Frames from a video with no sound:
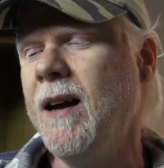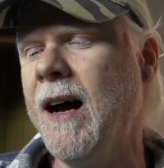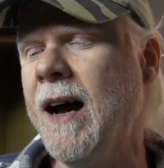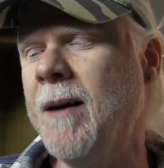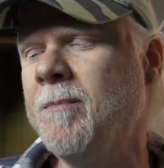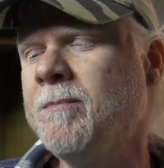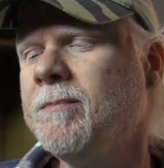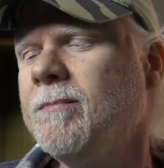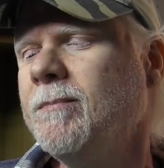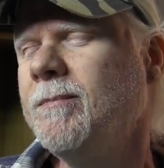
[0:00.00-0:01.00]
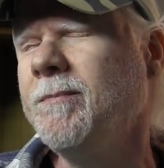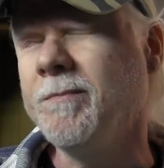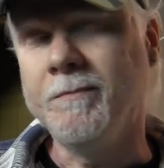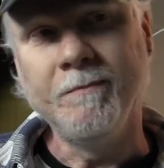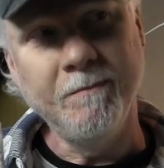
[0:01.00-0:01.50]
Um,
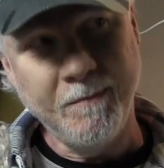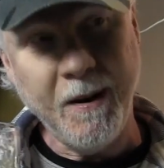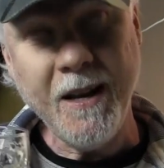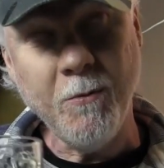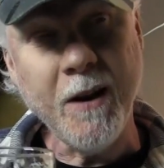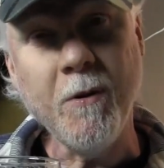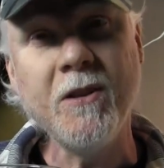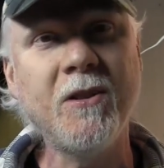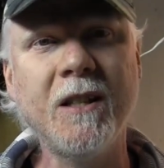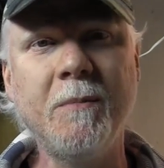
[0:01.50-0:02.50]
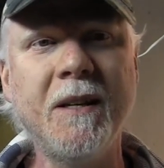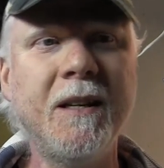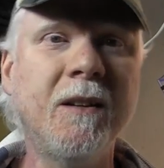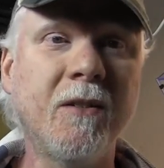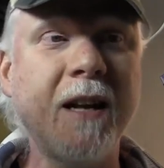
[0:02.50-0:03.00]
by the way, what you saw at the
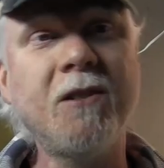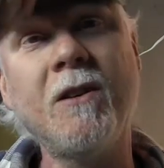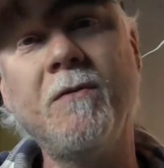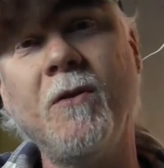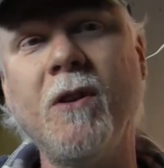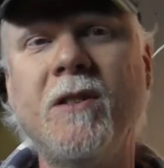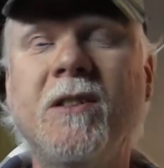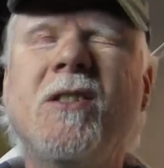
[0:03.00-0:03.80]
beginning there, that's our furnace.